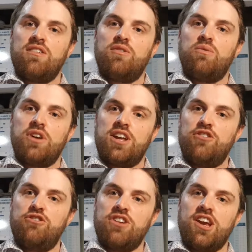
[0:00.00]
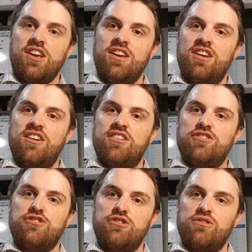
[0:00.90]
what can you say
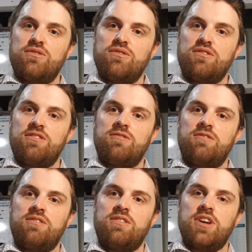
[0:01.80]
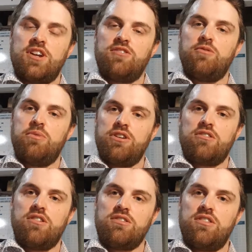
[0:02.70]
to get your point
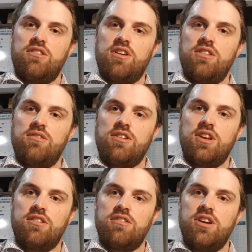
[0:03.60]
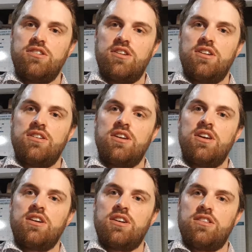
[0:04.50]
across and get their attention and
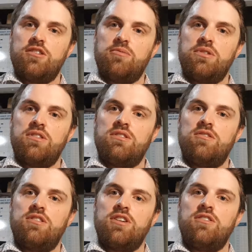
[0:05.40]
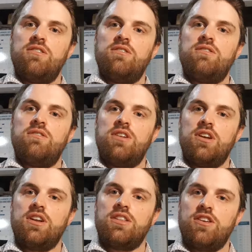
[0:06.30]
get the help that you
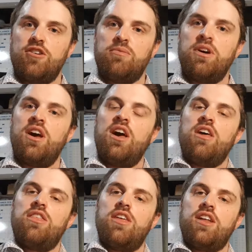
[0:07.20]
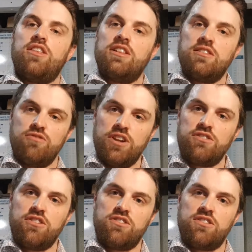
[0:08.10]
need, get the help that the
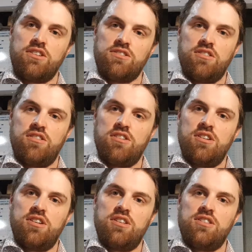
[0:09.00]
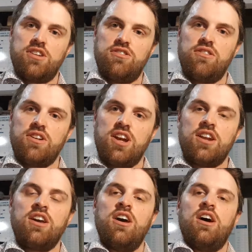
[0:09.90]
research says that you could get.
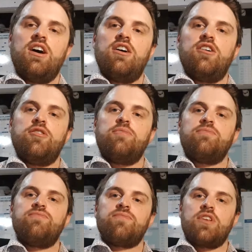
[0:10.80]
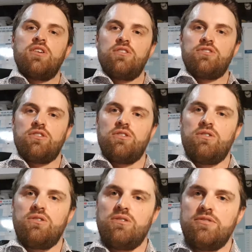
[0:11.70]

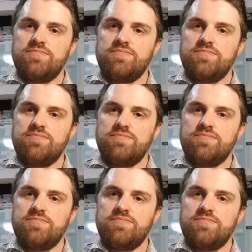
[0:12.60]
So